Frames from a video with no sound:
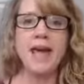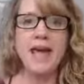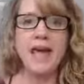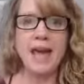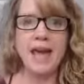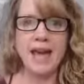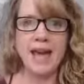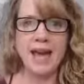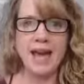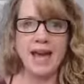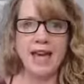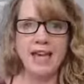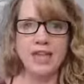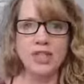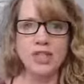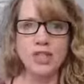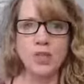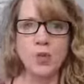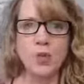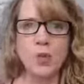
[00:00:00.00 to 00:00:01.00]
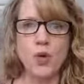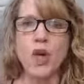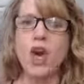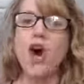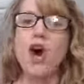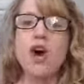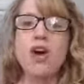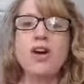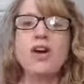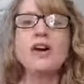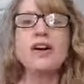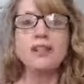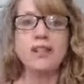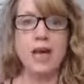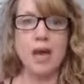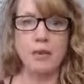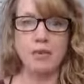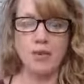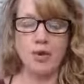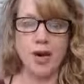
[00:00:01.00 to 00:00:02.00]
and we all
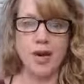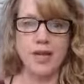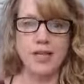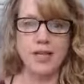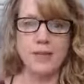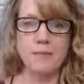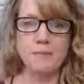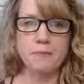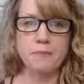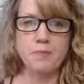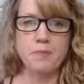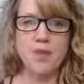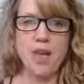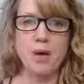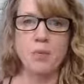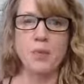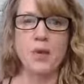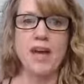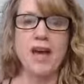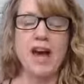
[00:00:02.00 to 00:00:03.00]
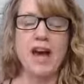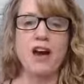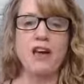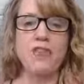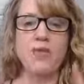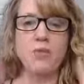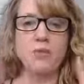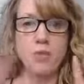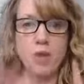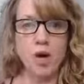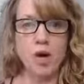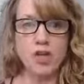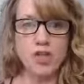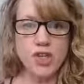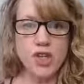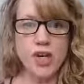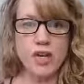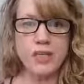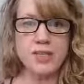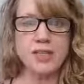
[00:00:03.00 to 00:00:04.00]
collaborate, and we have
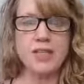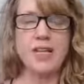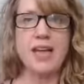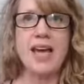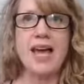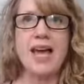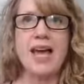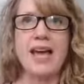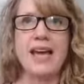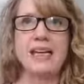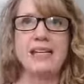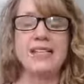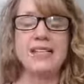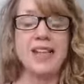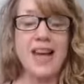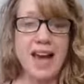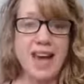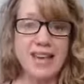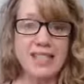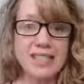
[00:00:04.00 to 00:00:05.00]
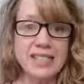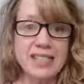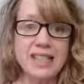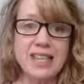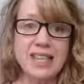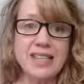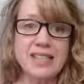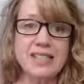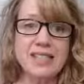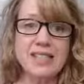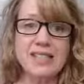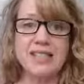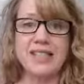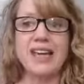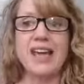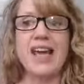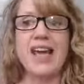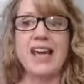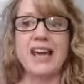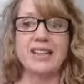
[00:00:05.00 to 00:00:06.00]
projects and task lists
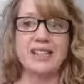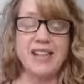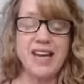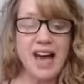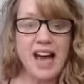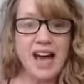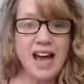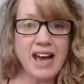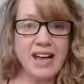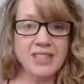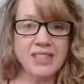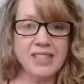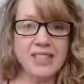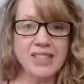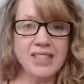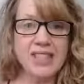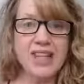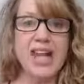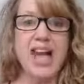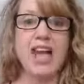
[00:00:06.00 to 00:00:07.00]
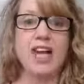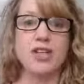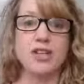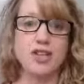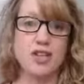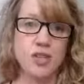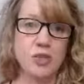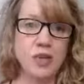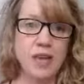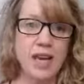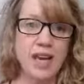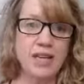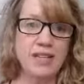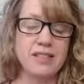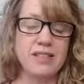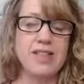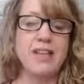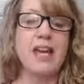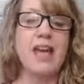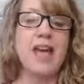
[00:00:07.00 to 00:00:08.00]
and tasks and due
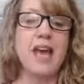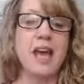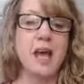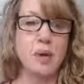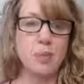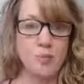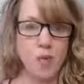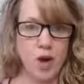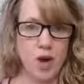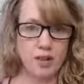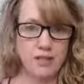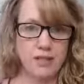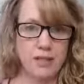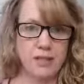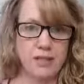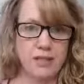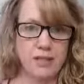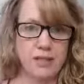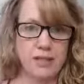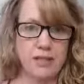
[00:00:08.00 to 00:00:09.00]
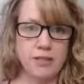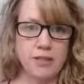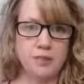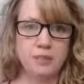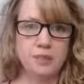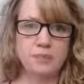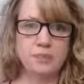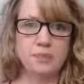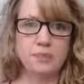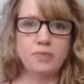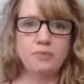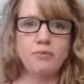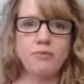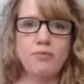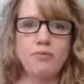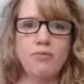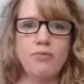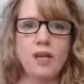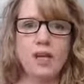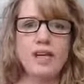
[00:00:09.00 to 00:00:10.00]
dates and processes.
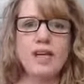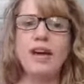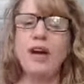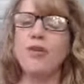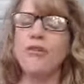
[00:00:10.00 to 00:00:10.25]
Now,